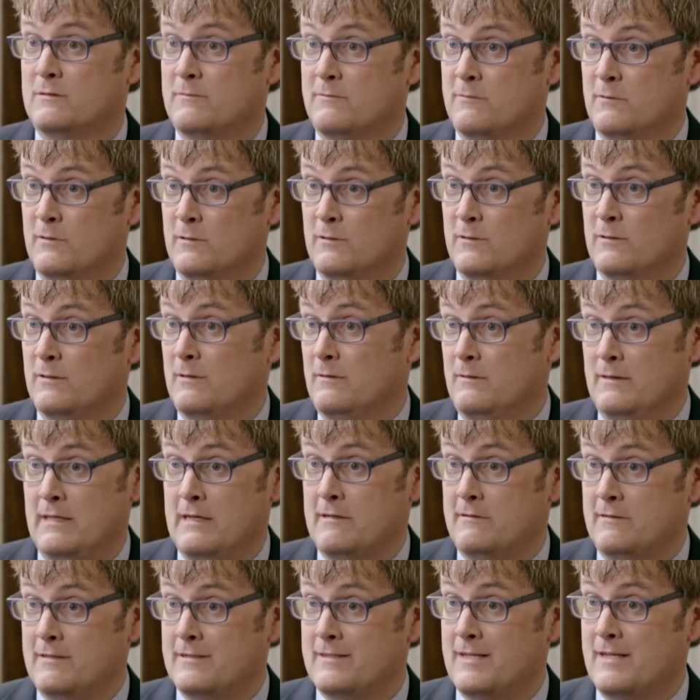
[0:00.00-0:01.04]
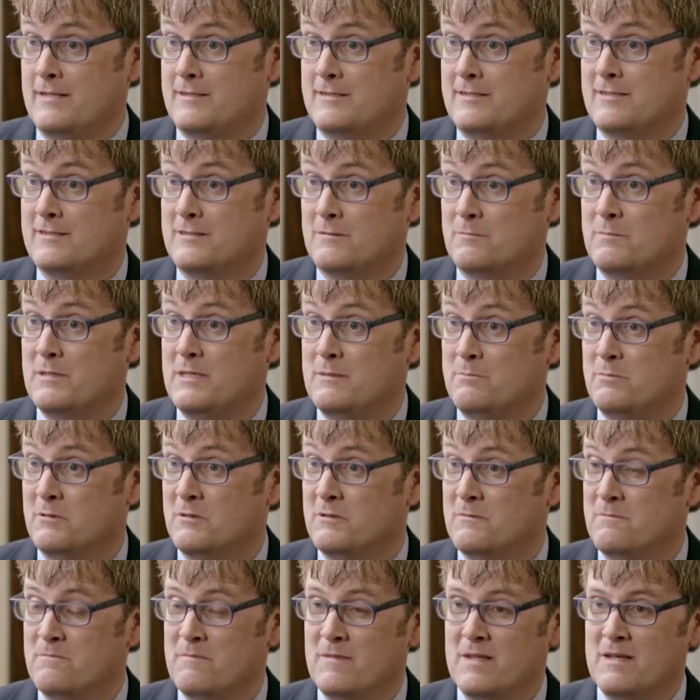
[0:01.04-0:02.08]
for Latter-day Saints as a
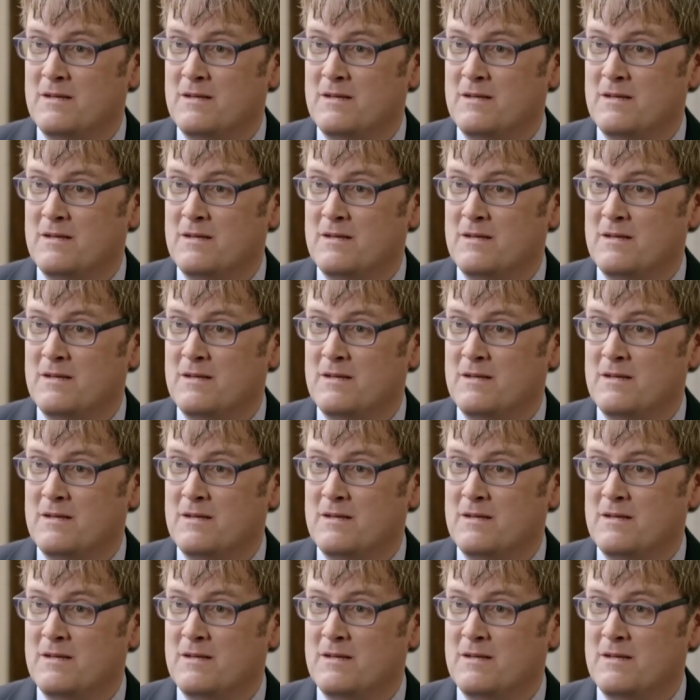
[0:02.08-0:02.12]
people.